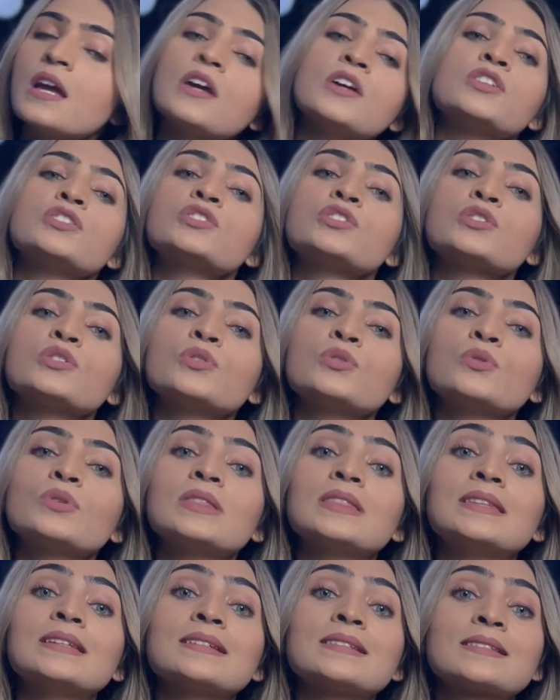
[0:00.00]
to
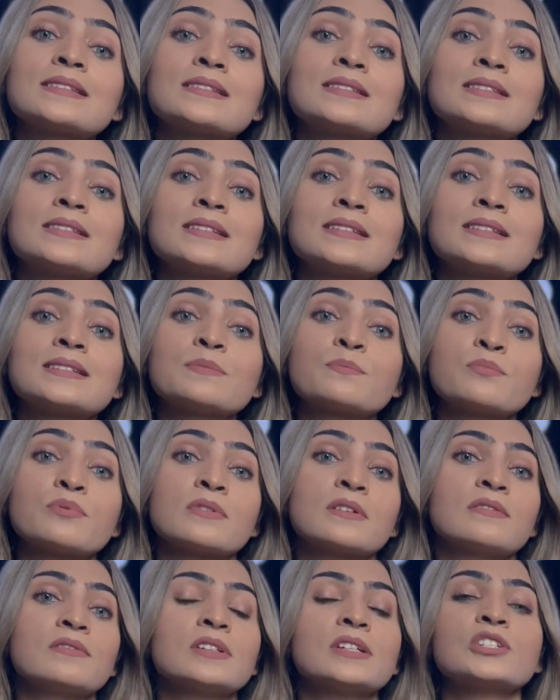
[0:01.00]
this
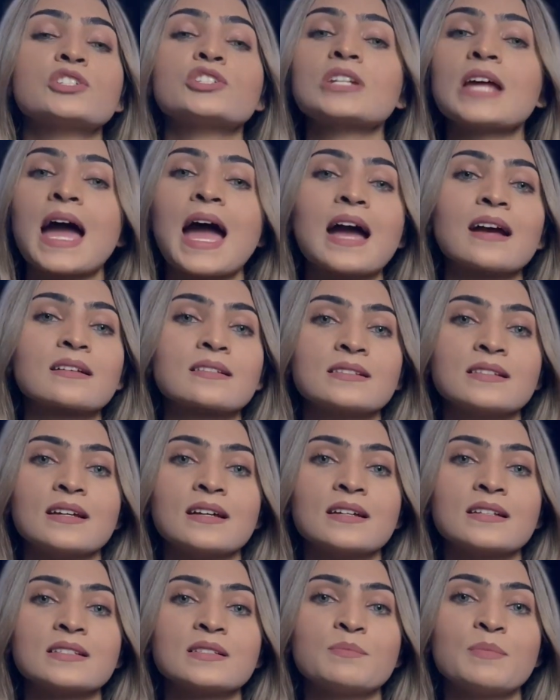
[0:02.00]
privileged
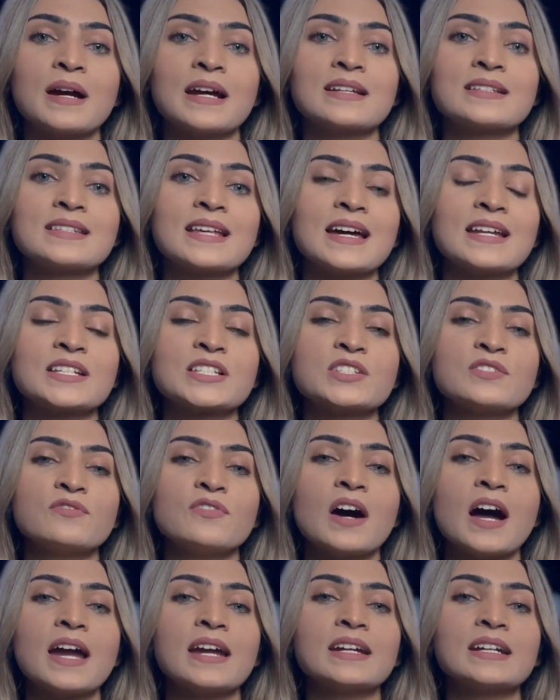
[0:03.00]
access by
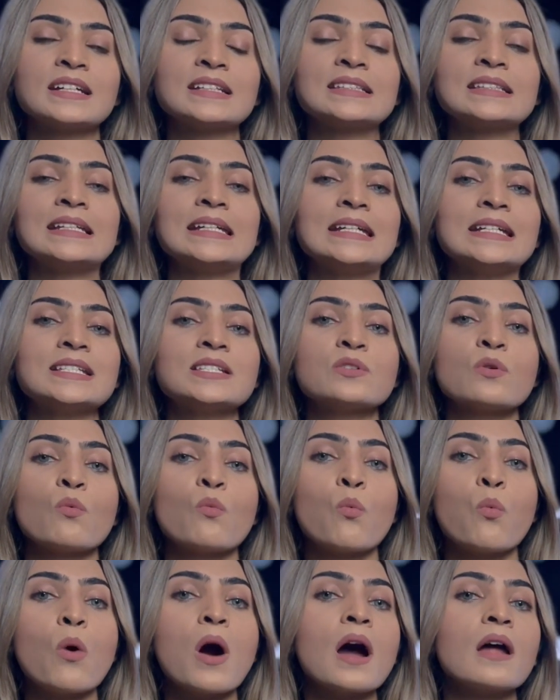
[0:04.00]
satisfying at least
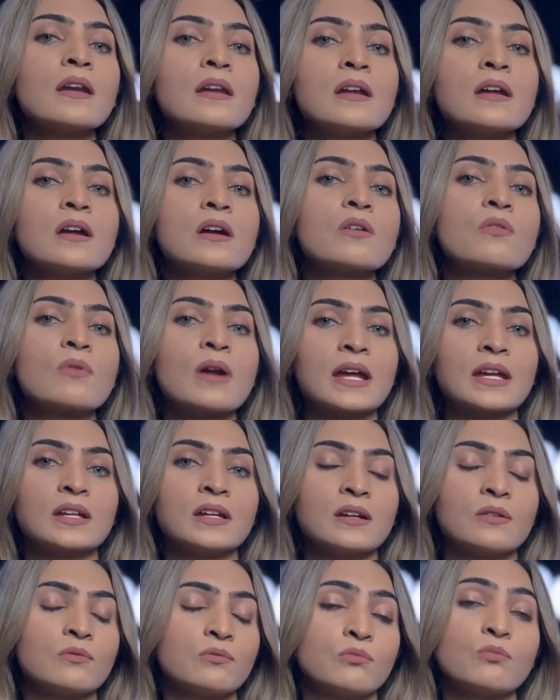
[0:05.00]
one
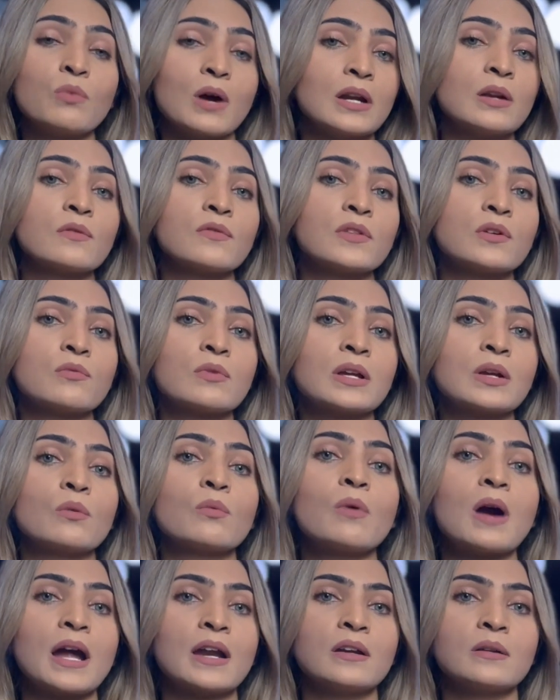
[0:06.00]
of the
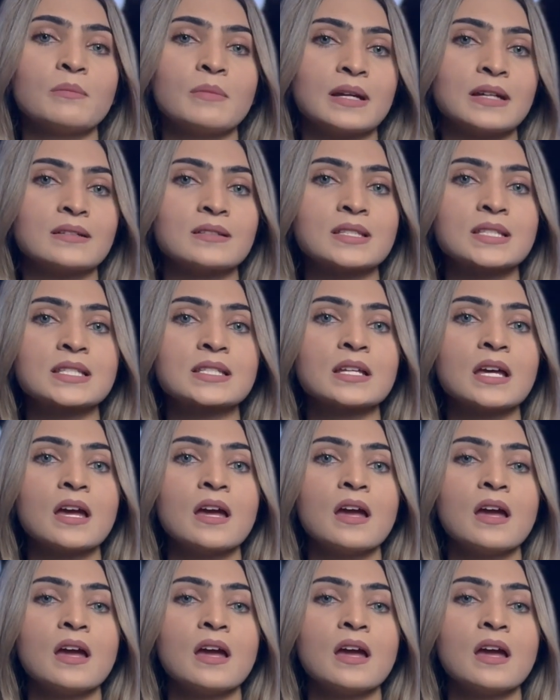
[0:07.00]
requirements